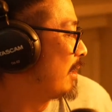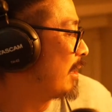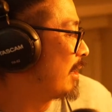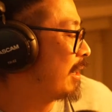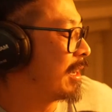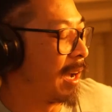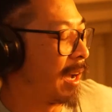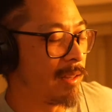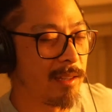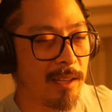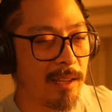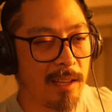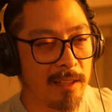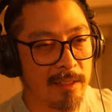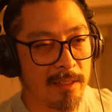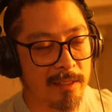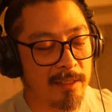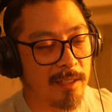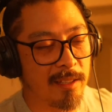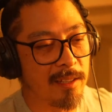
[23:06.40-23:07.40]
got
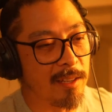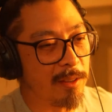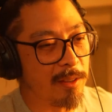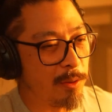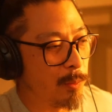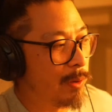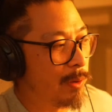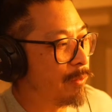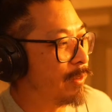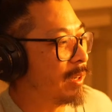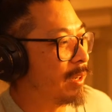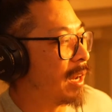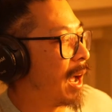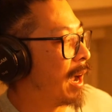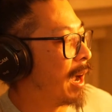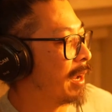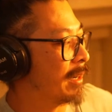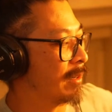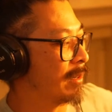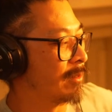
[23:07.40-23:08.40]
the 3 Feet High
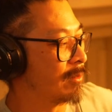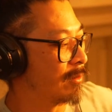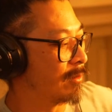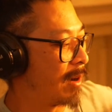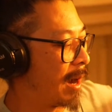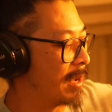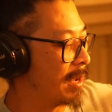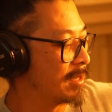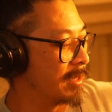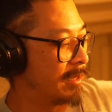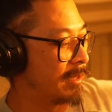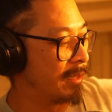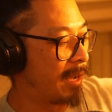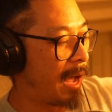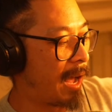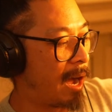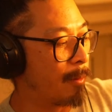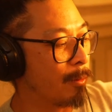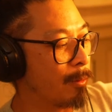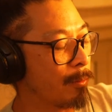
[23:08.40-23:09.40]
and Rising
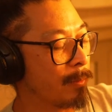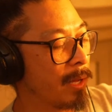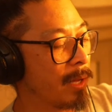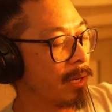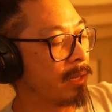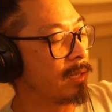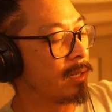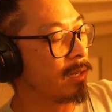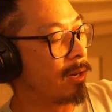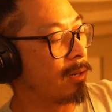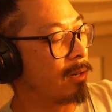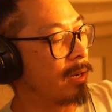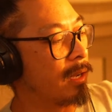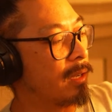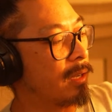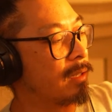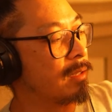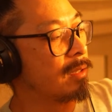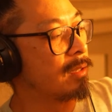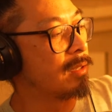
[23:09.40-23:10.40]
album like on
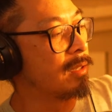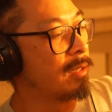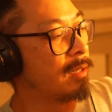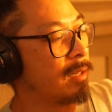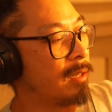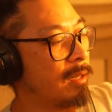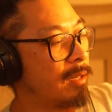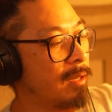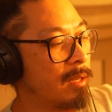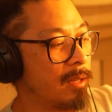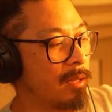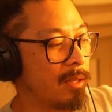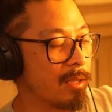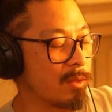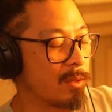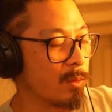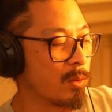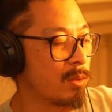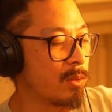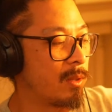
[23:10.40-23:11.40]
it. This
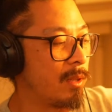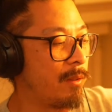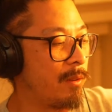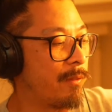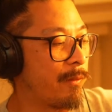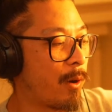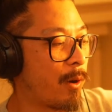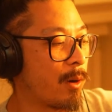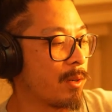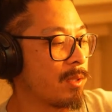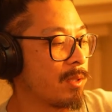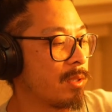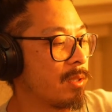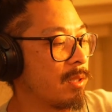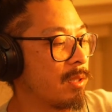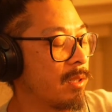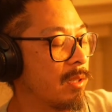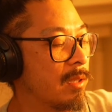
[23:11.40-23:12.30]
was the first